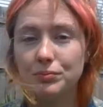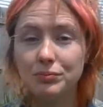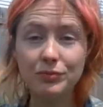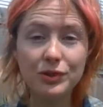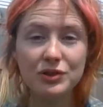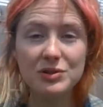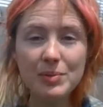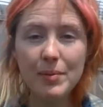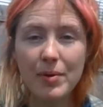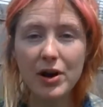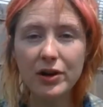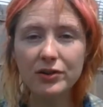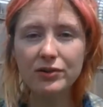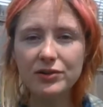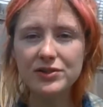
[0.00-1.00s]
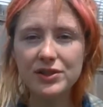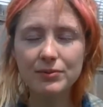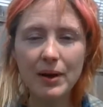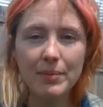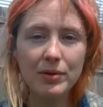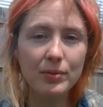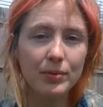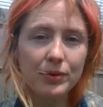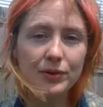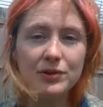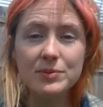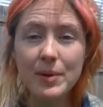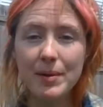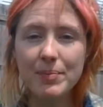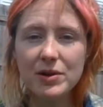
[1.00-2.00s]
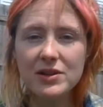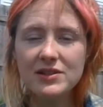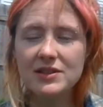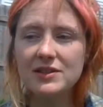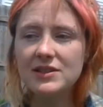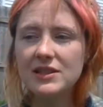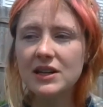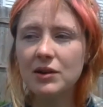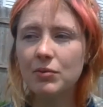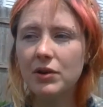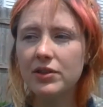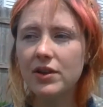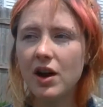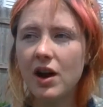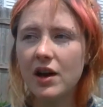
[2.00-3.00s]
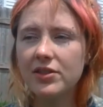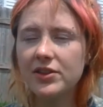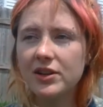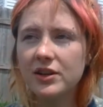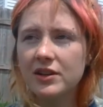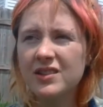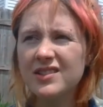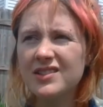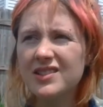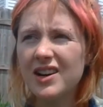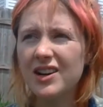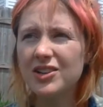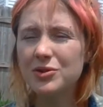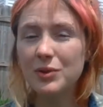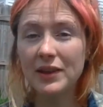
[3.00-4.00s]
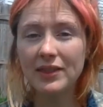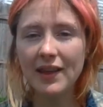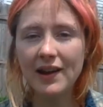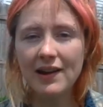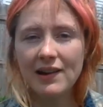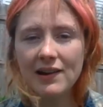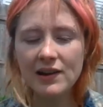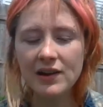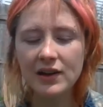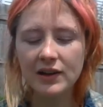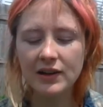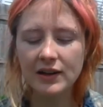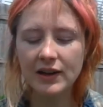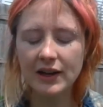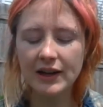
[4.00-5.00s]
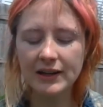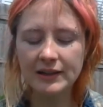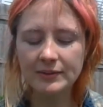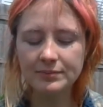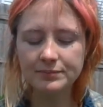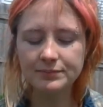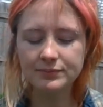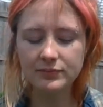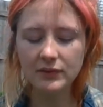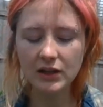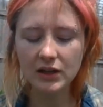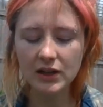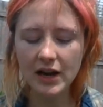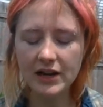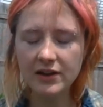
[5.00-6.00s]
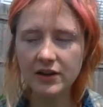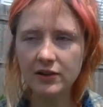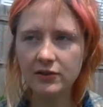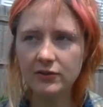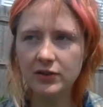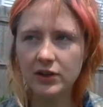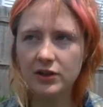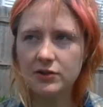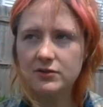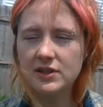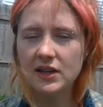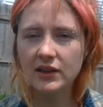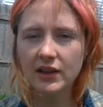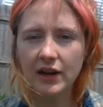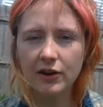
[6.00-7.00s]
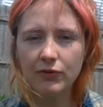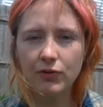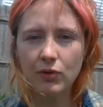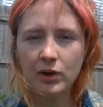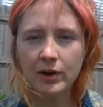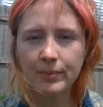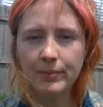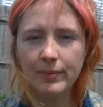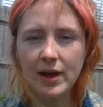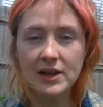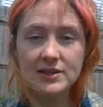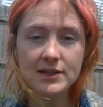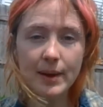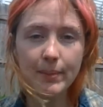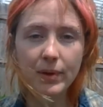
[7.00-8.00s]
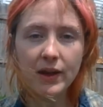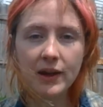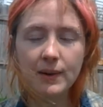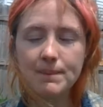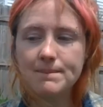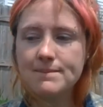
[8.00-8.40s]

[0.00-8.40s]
newspaper articles in reputable newspapers and seeing what the authors are doing there, kind of using their form as template.